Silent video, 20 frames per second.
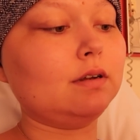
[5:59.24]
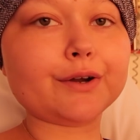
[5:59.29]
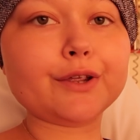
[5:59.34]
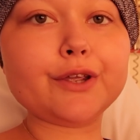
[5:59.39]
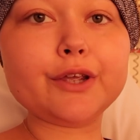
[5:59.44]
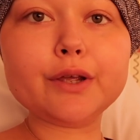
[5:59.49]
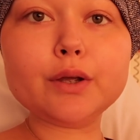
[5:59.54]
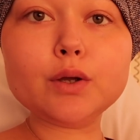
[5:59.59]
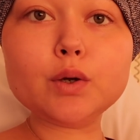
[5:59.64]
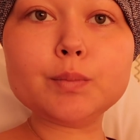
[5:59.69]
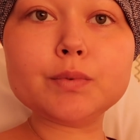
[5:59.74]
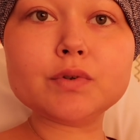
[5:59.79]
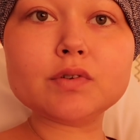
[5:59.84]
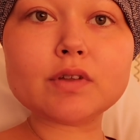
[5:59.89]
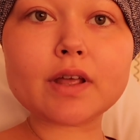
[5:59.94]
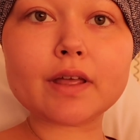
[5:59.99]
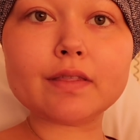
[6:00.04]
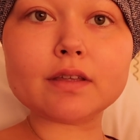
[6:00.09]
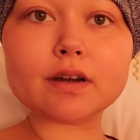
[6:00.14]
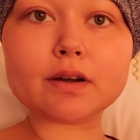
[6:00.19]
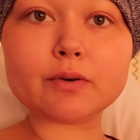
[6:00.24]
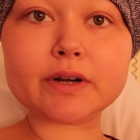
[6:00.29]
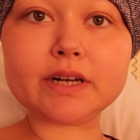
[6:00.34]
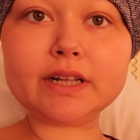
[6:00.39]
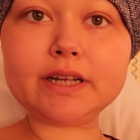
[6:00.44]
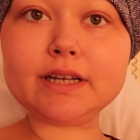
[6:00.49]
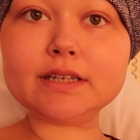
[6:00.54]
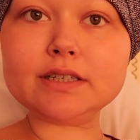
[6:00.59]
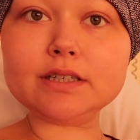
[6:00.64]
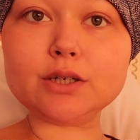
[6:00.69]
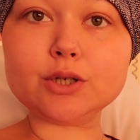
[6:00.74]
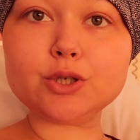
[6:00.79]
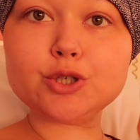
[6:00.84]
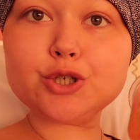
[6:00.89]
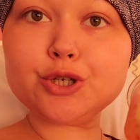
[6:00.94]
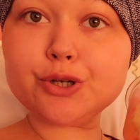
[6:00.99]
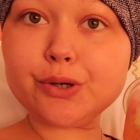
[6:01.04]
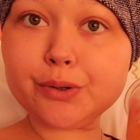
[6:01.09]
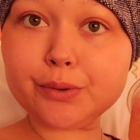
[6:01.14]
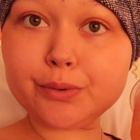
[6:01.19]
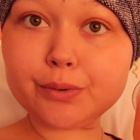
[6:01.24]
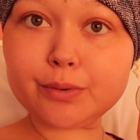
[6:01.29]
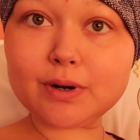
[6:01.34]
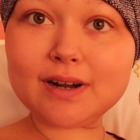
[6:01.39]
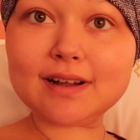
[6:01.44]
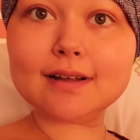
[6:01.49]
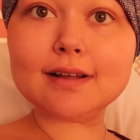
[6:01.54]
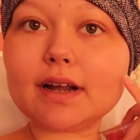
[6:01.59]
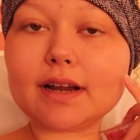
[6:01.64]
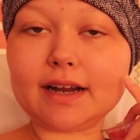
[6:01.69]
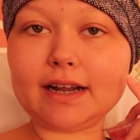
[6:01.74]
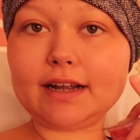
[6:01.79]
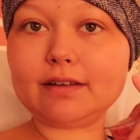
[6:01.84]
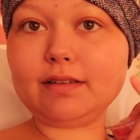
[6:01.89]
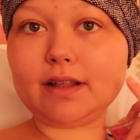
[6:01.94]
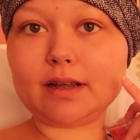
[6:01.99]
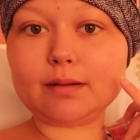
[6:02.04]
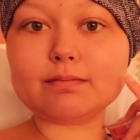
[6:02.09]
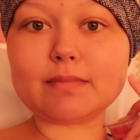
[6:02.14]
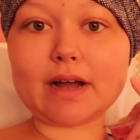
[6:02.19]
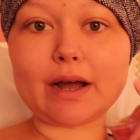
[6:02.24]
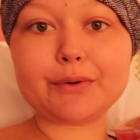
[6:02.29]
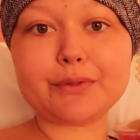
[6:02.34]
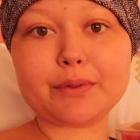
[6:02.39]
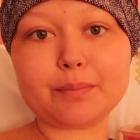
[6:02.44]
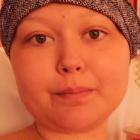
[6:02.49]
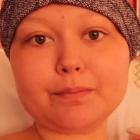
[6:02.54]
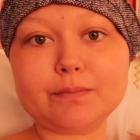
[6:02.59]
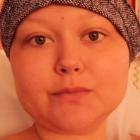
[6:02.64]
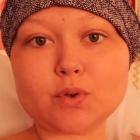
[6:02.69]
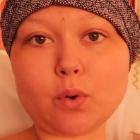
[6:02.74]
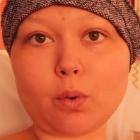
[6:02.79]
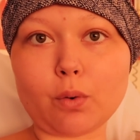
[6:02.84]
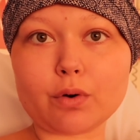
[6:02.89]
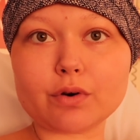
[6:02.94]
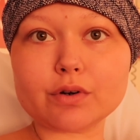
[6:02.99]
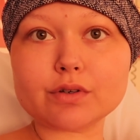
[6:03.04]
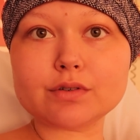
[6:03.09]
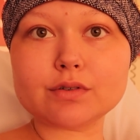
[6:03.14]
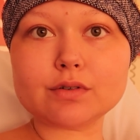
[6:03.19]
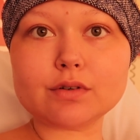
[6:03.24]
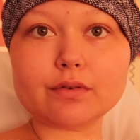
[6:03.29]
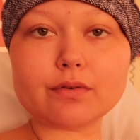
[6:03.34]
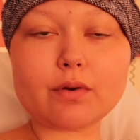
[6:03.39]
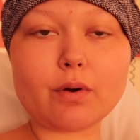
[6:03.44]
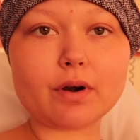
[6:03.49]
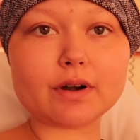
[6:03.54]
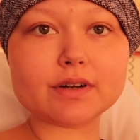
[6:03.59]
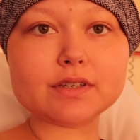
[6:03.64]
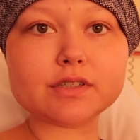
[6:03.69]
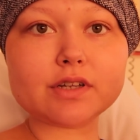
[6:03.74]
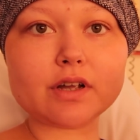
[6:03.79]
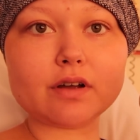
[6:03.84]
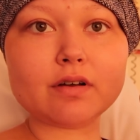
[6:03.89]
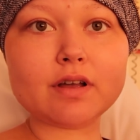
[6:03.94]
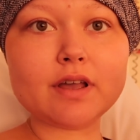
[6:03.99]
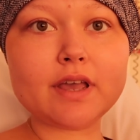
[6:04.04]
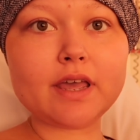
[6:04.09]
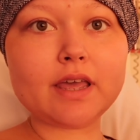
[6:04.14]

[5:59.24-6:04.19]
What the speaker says: they're cubes and they're really easy to chew. I have like mouth sores, of course, so